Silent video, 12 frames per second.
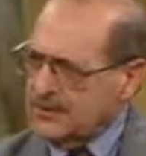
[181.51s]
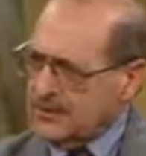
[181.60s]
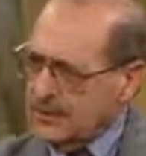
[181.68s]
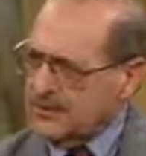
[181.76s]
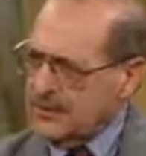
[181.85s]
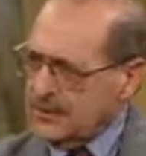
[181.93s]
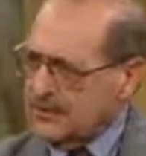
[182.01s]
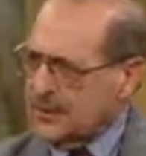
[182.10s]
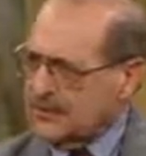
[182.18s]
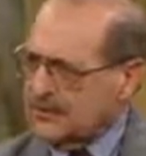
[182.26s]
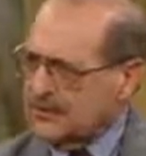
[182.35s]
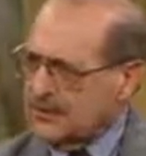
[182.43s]
smells good, it
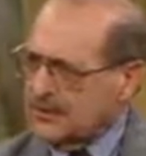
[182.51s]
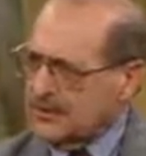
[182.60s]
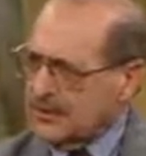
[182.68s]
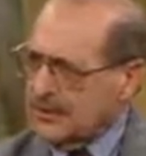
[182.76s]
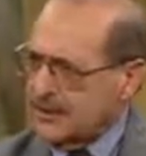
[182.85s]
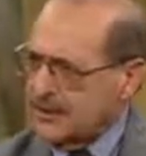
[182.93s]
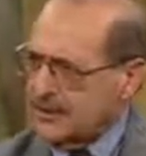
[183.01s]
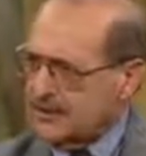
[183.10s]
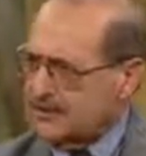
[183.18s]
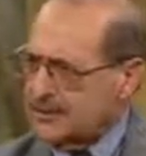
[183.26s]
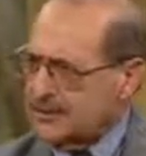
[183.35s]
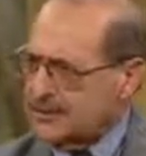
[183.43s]
tastes good, it'll make
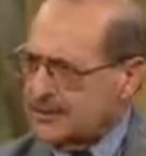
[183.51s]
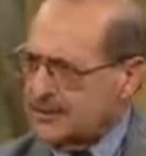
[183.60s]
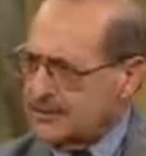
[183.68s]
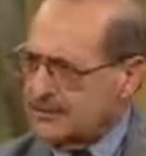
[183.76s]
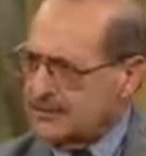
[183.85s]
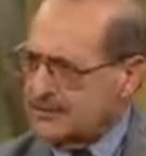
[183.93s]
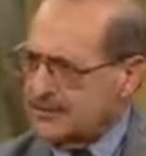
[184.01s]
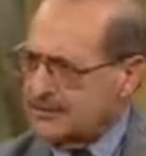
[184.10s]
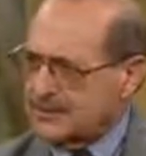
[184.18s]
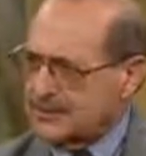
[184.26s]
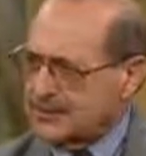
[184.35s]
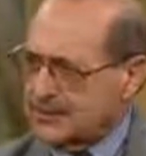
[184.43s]
good stew and
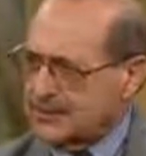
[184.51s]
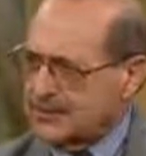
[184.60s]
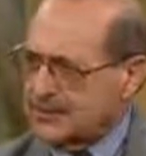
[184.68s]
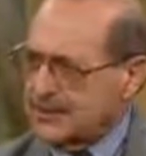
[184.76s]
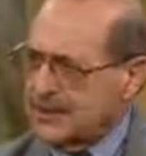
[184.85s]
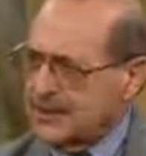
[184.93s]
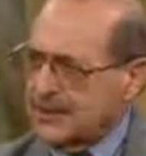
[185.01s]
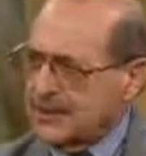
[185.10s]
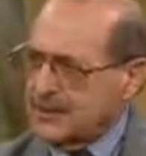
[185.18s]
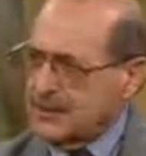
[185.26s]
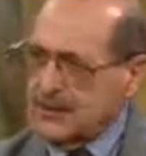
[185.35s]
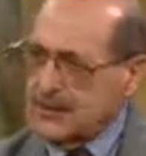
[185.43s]
good tomato soup,
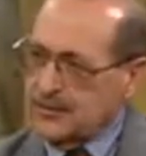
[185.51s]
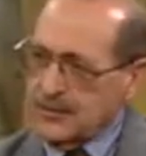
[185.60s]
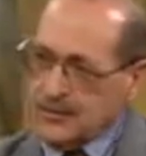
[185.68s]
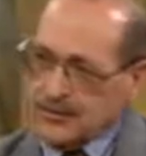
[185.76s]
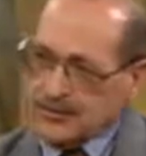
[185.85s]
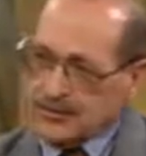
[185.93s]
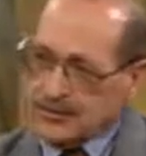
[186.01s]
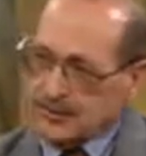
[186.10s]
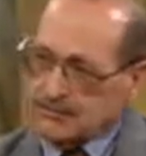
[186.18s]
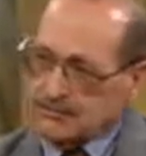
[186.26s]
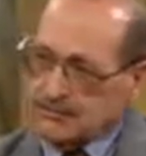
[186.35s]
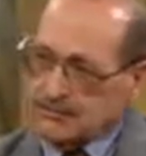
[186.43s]
but we don't know what's in
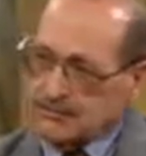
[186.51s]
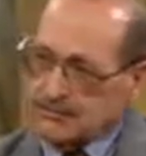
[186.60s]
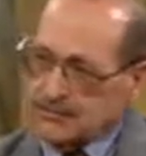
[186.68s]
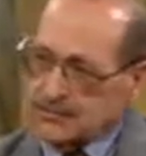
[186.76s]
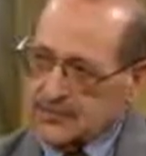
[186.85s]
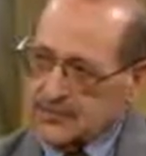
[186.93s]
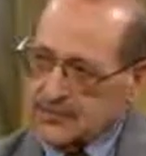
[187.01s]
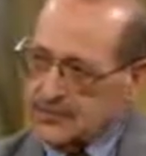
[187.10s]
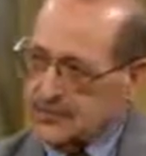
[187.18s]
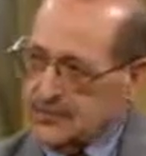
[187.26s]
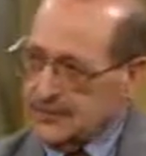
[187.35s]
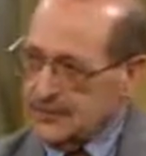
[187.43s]
it, for
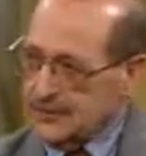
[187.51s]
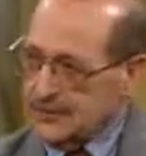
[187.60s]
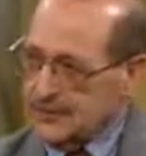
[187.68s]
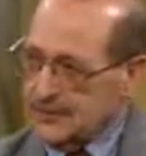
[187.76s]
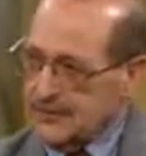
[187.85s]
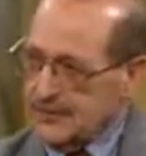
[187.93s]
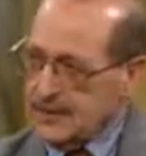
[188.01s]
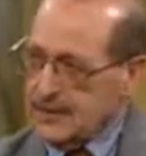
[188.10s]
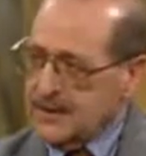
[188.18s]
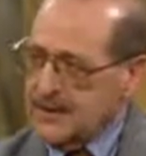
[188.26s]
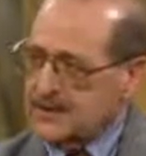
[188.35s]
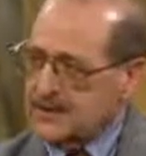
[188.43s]
good or for evil.
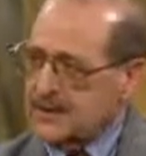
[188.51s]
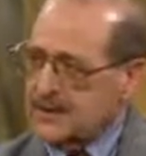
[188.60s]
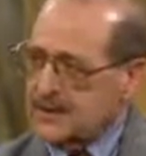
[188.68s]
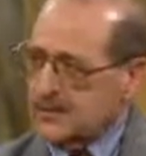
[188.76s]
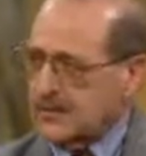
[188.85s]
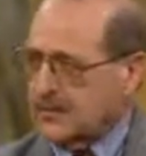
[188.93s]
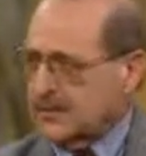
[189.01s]
And so